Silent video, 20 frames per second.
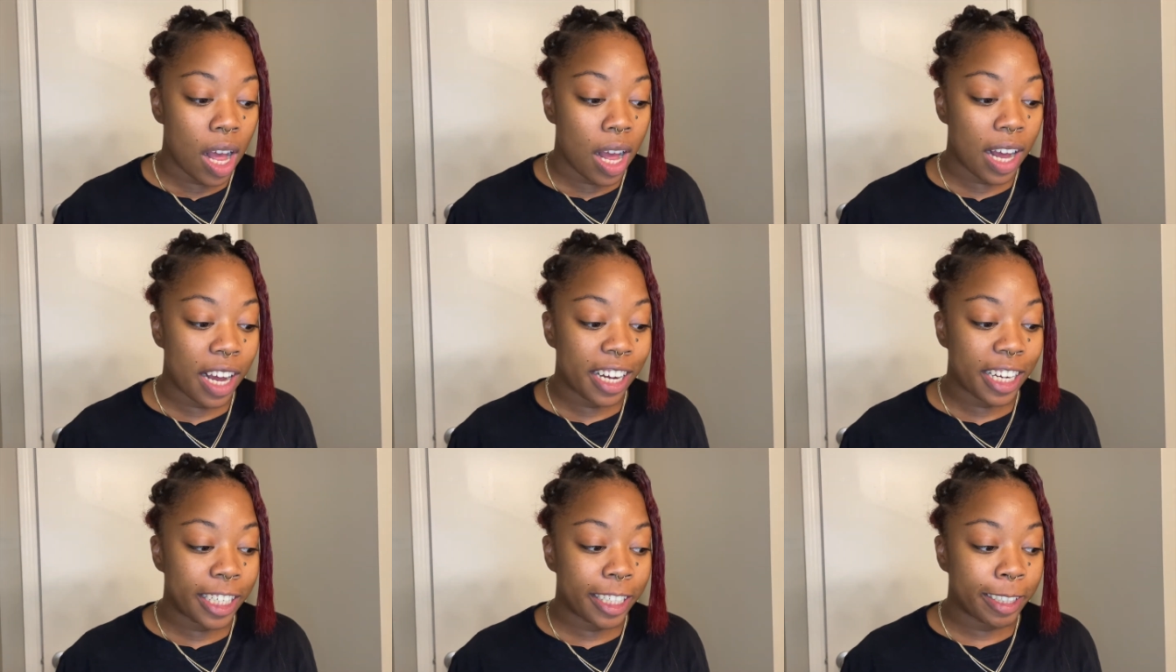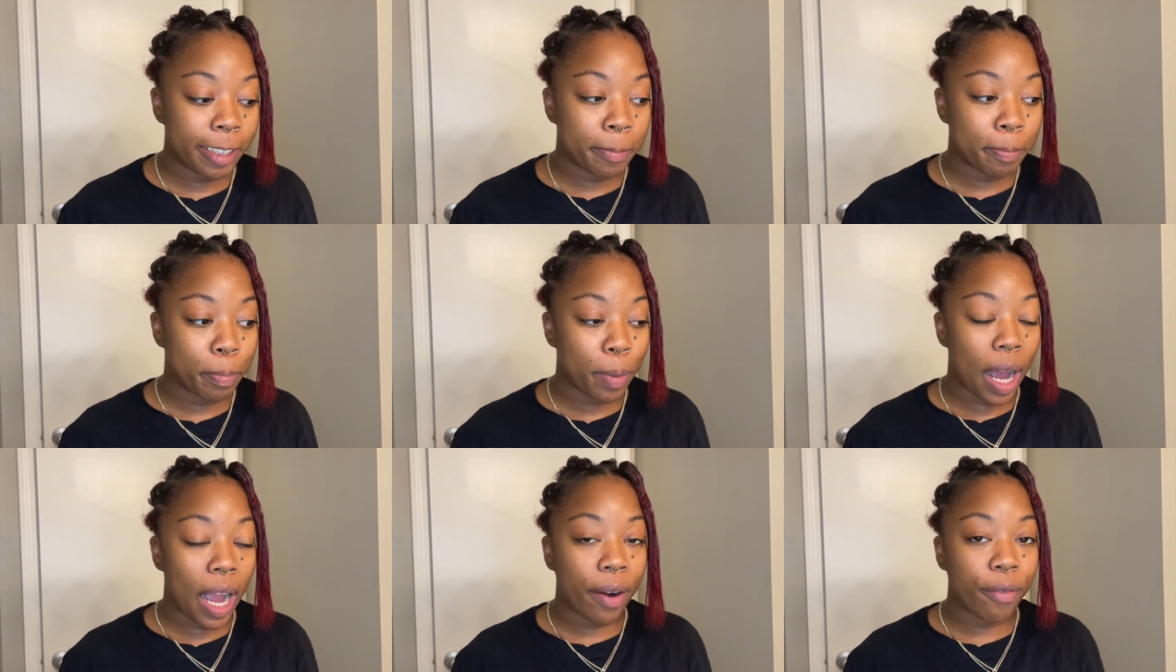
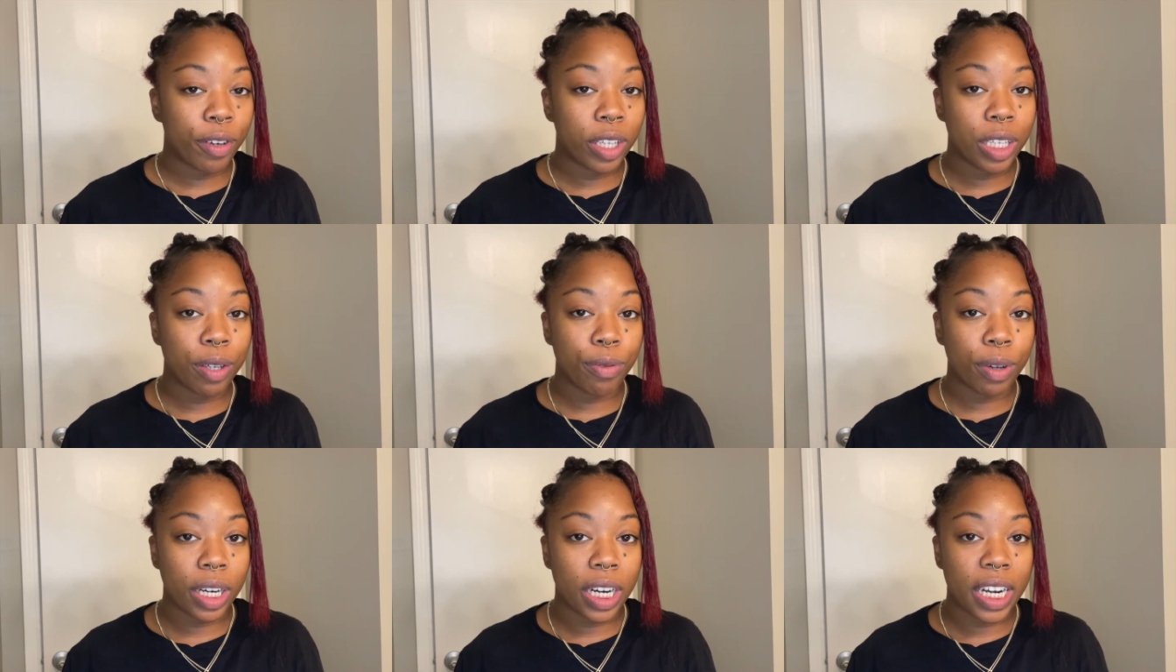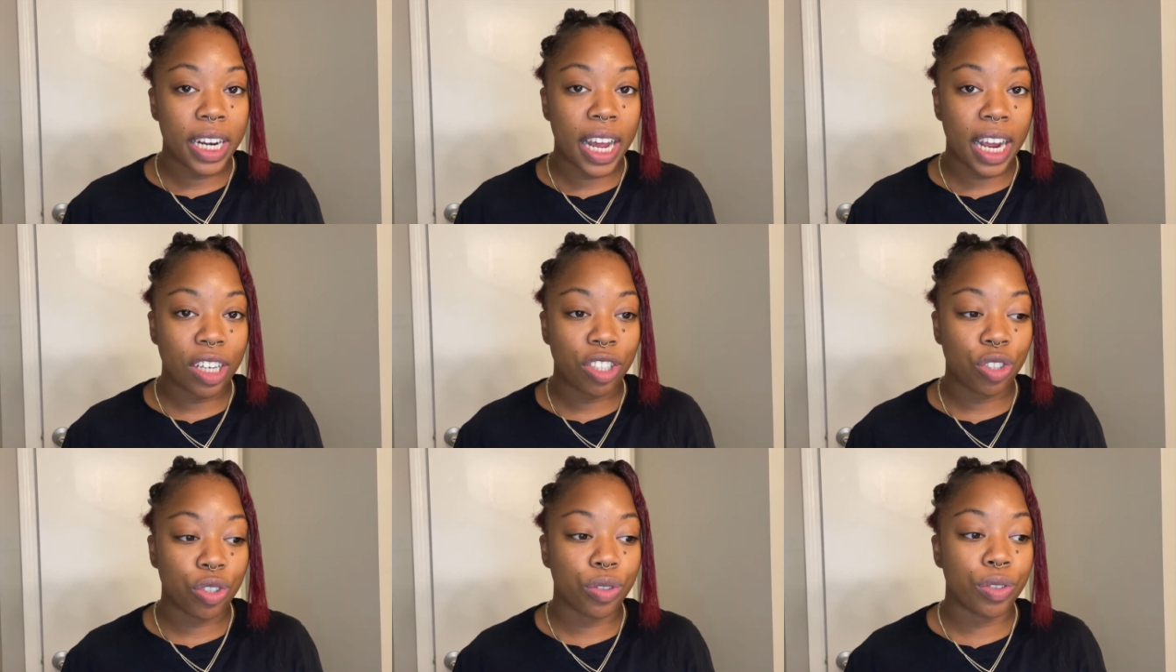I really want a
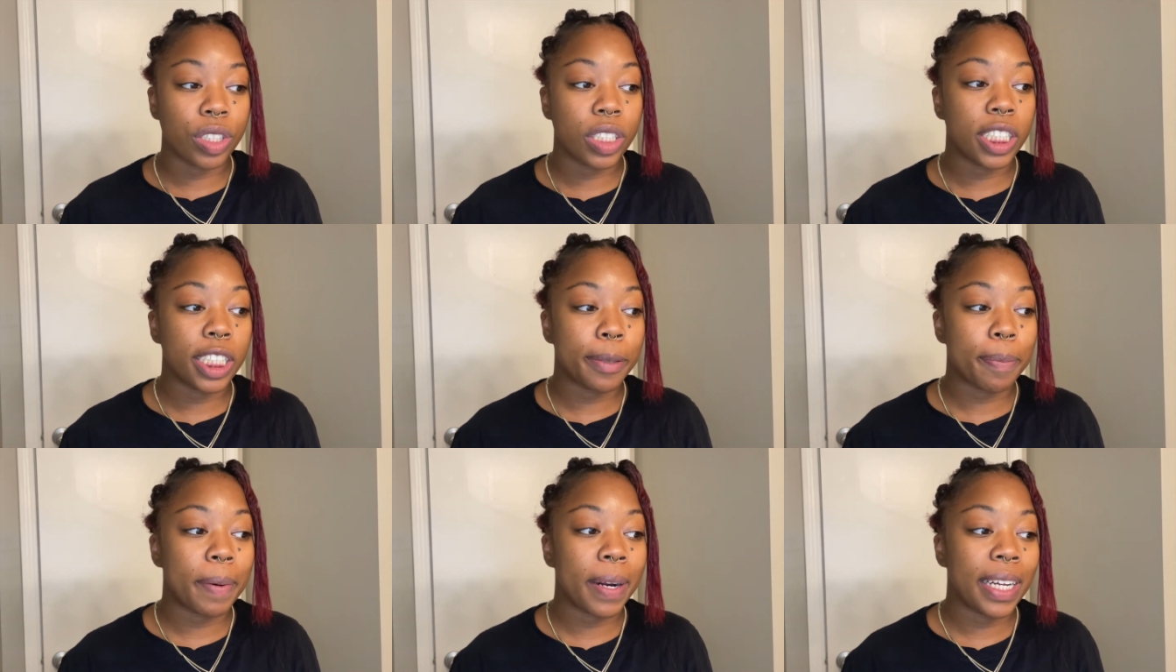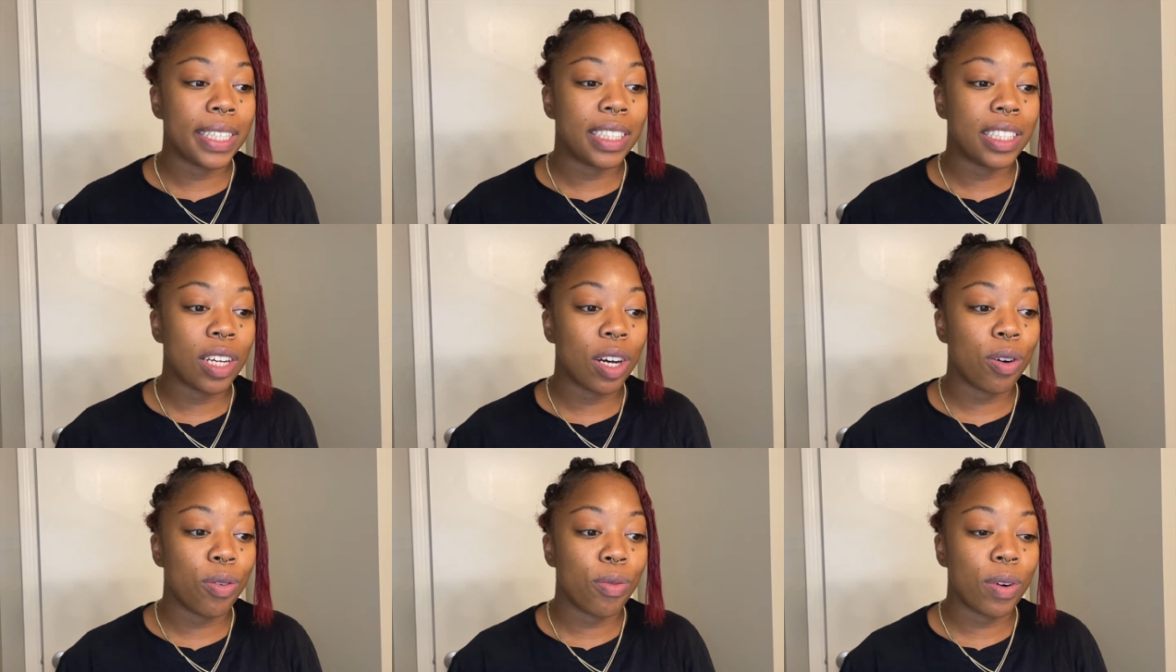natural look, but I
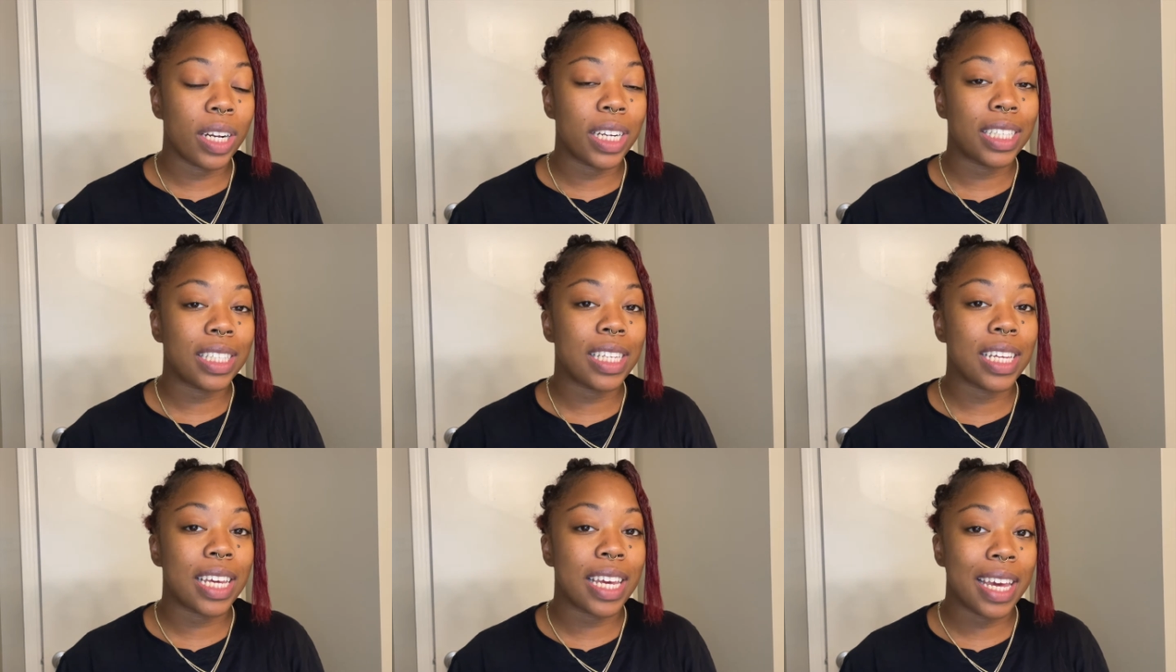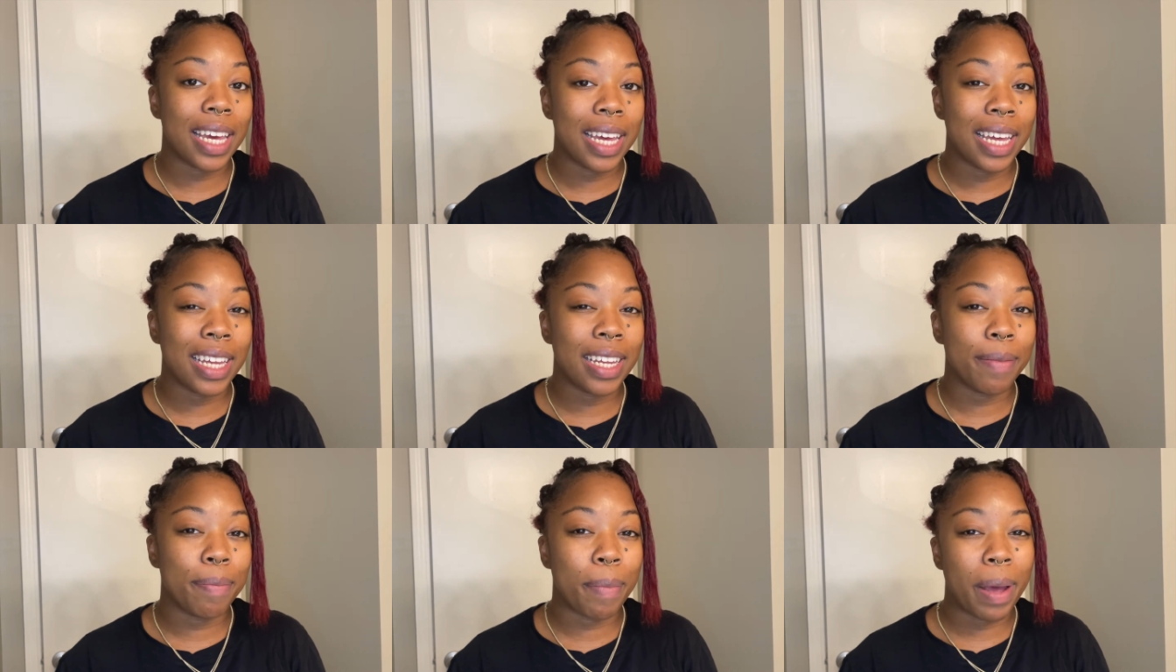don't want it to
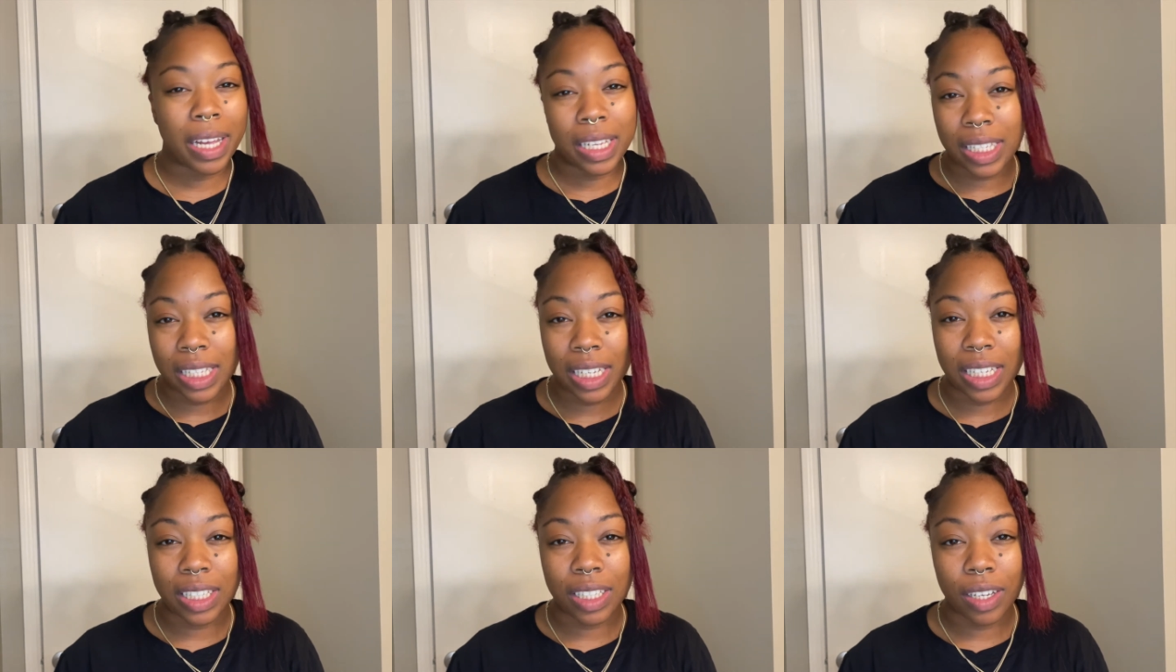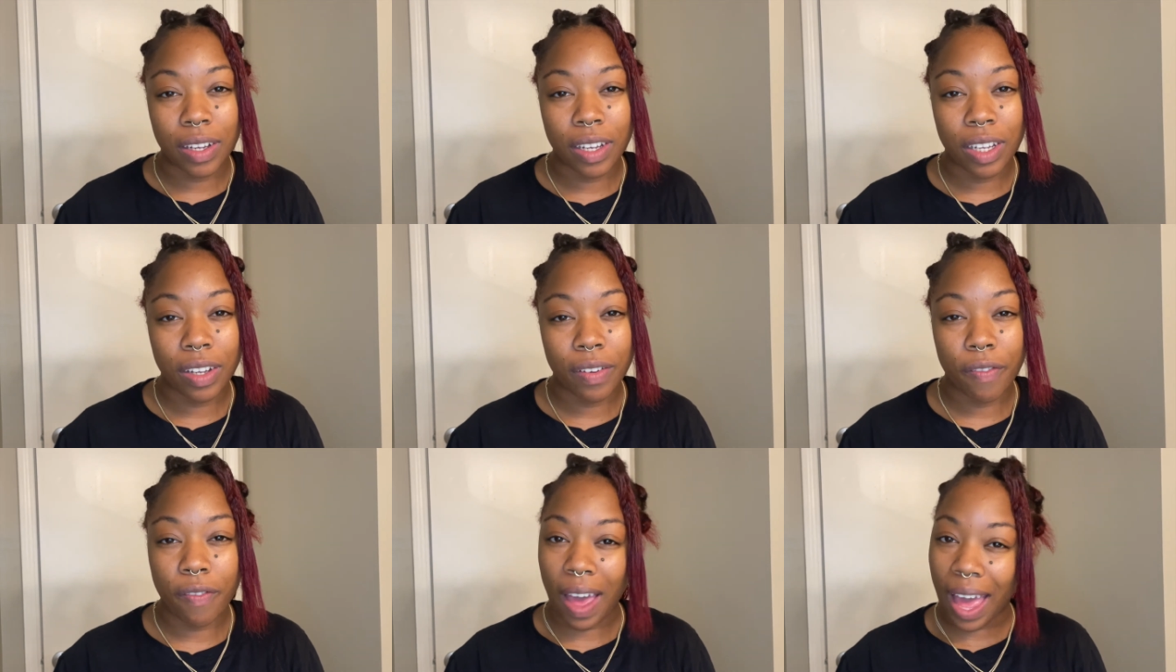get messy
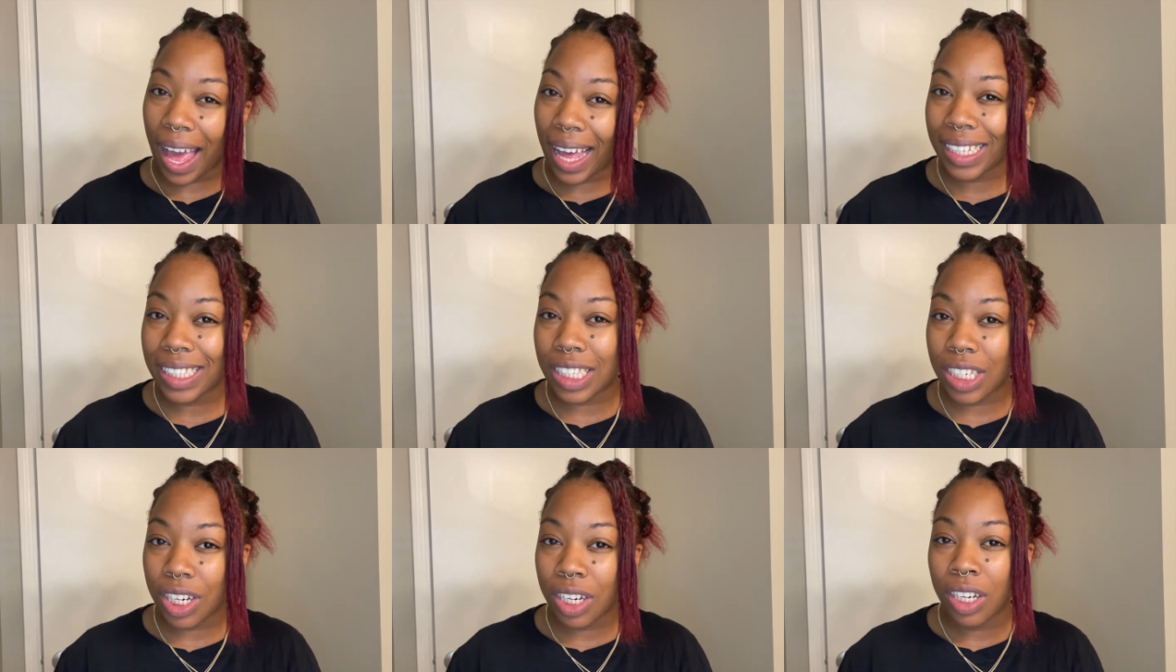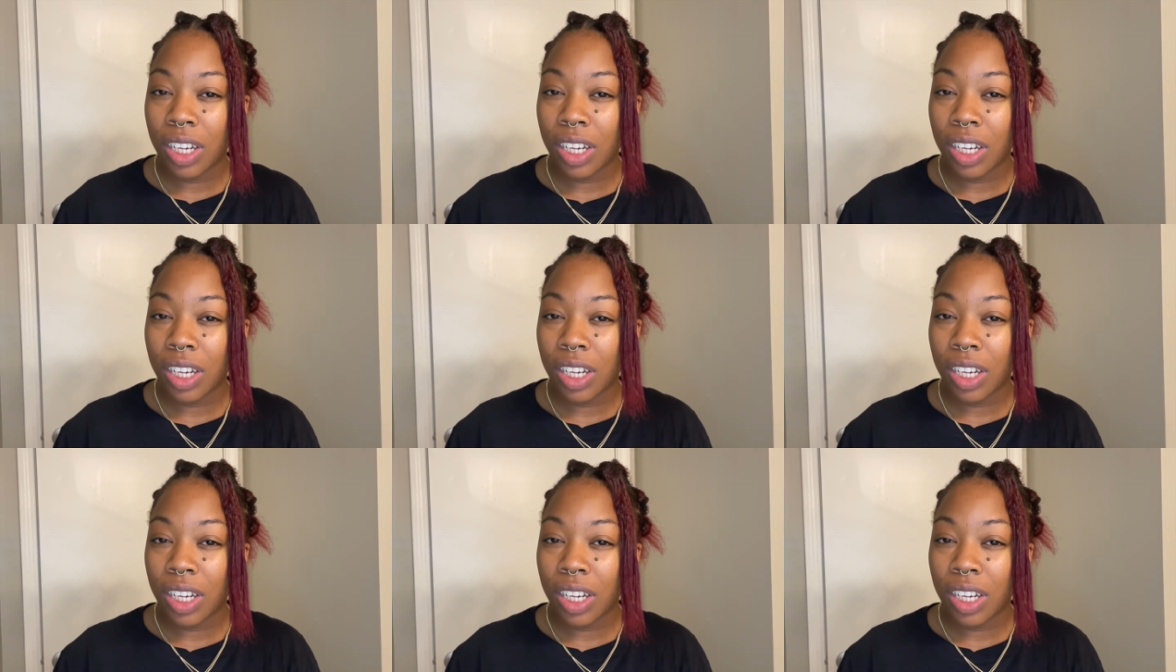fast.